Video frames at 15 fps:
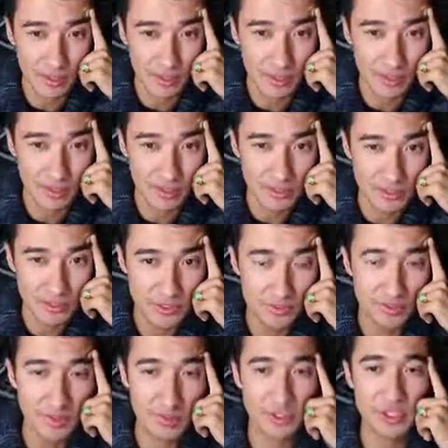Computers,
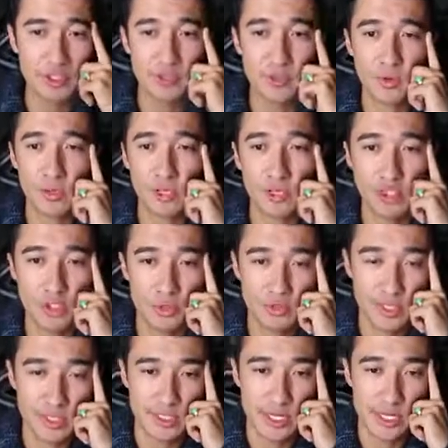memory storage
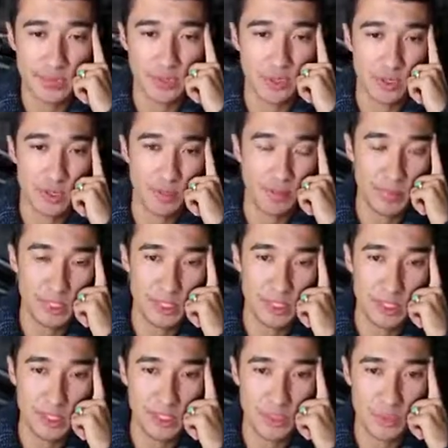units,
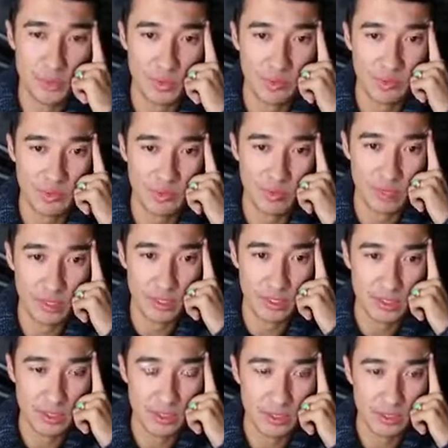MSRP, 2,500
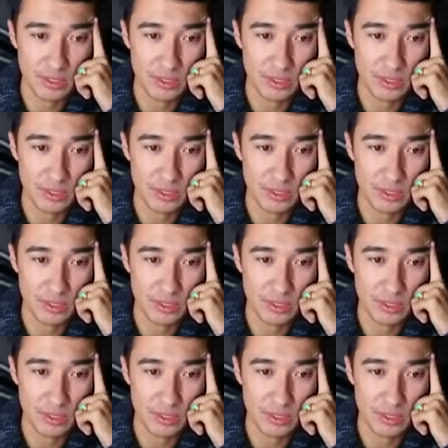bucks.